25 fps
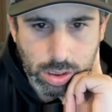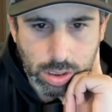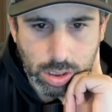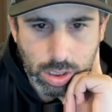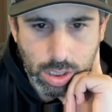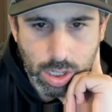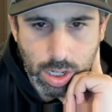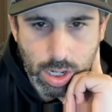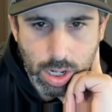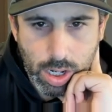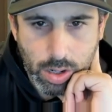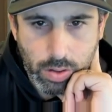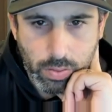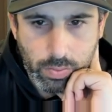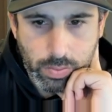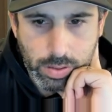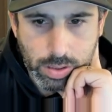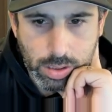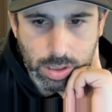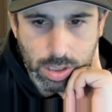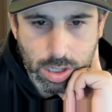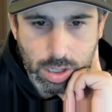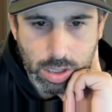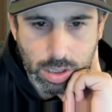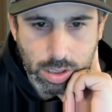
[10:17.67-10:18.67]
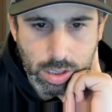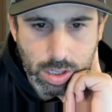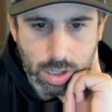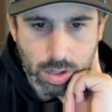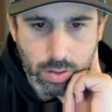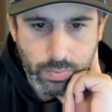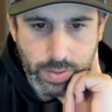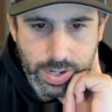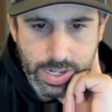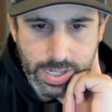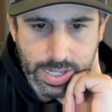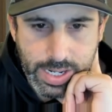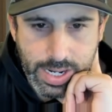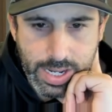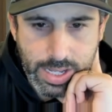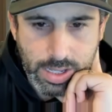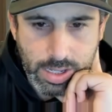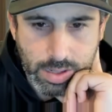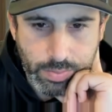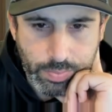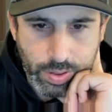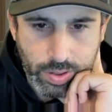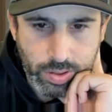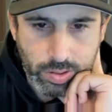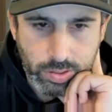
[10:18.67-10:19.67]
with Gonk already, and the
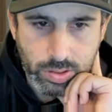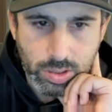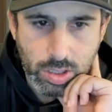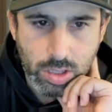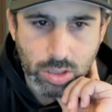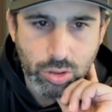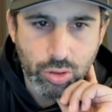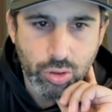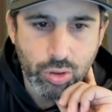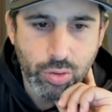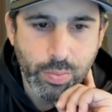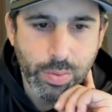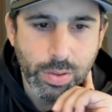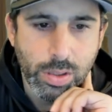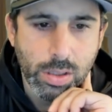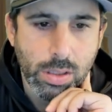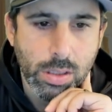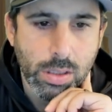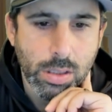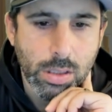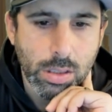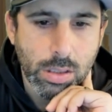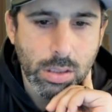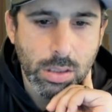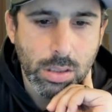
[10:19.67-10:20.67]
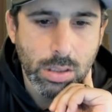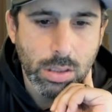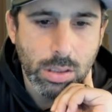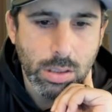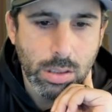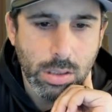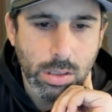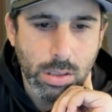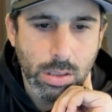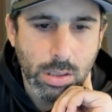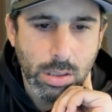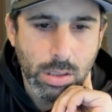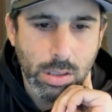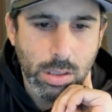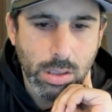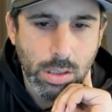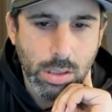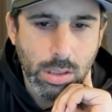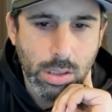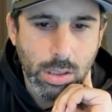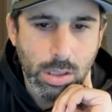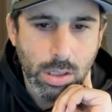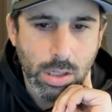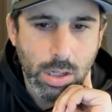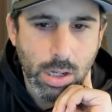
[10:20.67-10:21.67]
Imperial Dark Trooper.
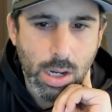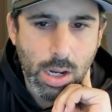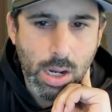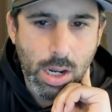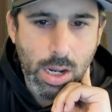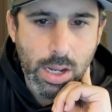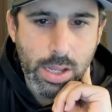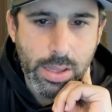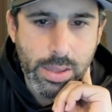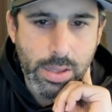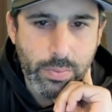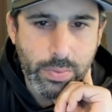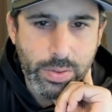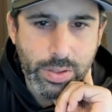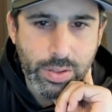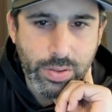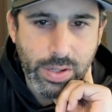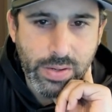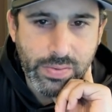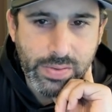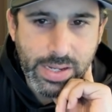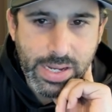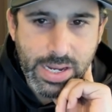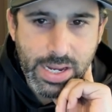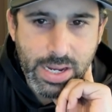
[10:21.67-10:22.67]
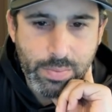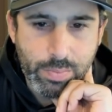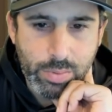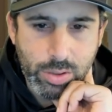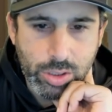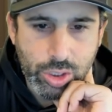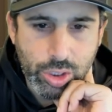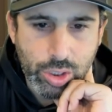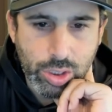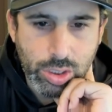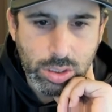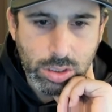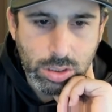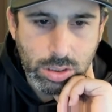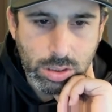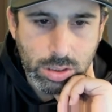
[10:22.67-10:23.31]
And then we do have the Ambusher.